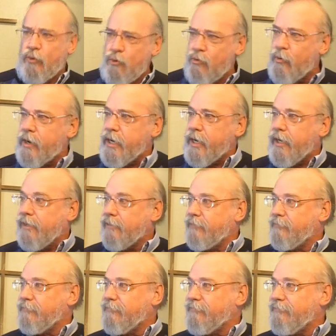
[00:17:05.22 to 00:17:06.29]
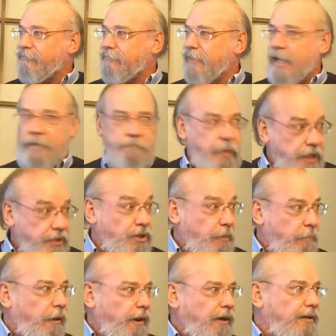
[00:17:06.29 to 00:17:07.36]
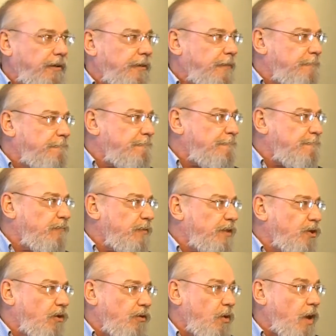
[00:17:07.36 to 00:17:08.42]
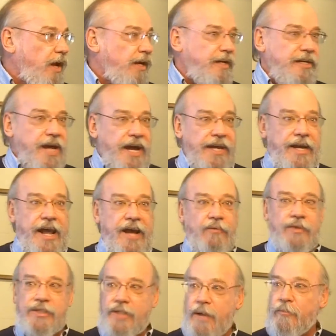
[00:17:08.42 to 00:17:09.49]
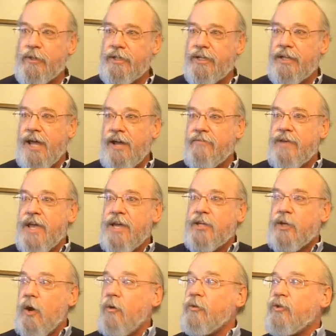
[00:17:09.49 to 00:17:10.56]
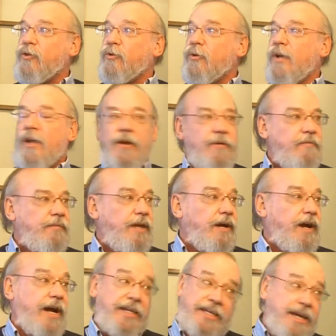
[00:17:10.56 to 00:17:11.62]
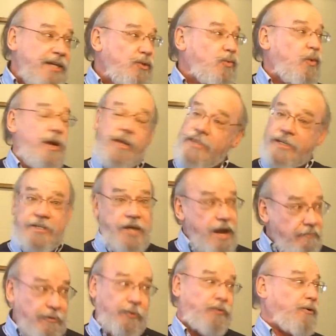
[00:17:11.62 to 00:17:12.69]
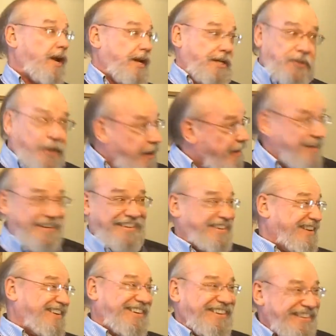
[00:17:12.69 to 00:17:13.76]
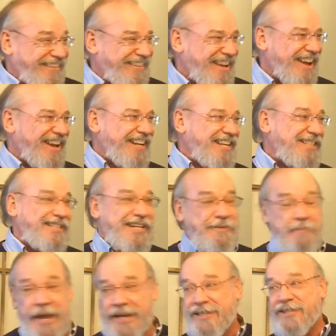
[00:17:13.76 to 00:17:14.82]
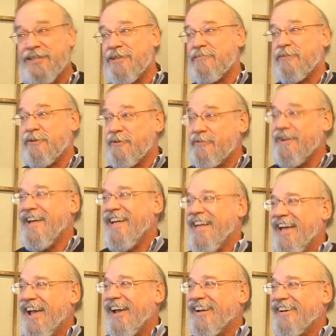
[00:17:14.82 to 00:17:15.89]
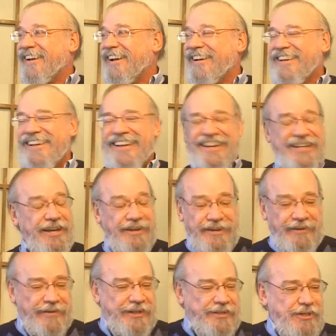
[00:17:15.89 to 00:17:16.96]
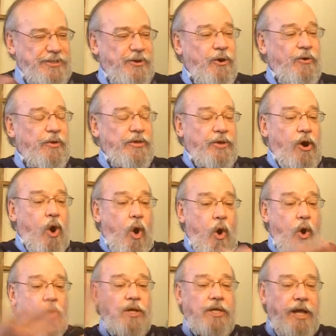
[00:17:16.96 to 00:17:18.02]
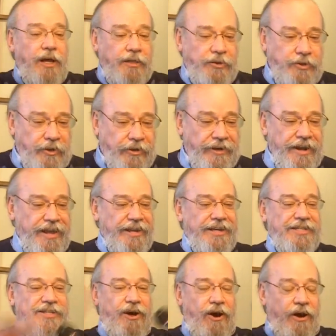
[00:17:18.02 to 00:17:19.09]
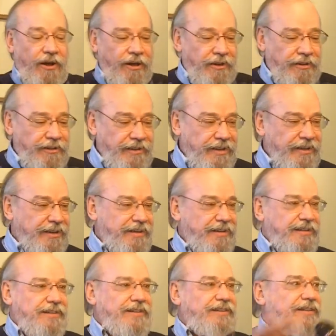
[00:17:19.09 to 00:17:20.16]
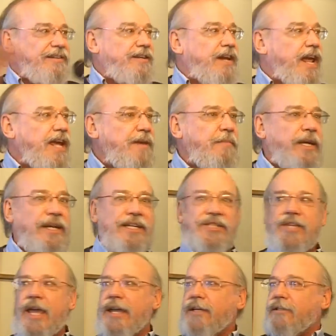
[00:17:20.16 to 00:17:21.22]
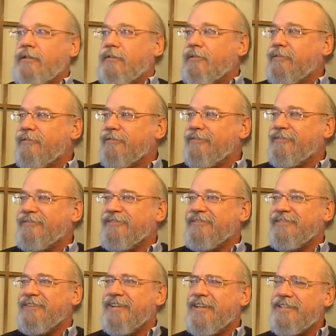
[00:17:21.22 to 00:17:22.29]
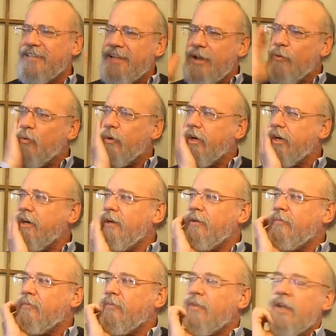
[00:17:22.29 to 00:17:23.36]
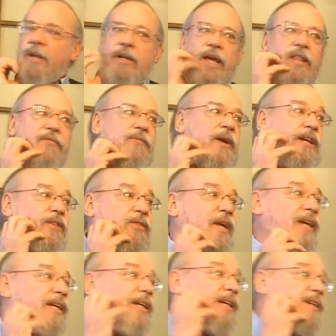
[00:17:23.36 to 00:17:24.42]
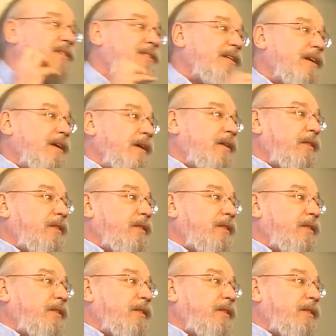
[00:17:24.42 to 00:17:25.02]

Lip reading: Brewery and Pizza Parlor. So you want a night out with someone you love? Go to, I guess, where the devil drinks. You know, at least he makes the brew. And it's just a whole way. The whole culture is all naming Satan. Isn't that weird? Now, the funny thing is,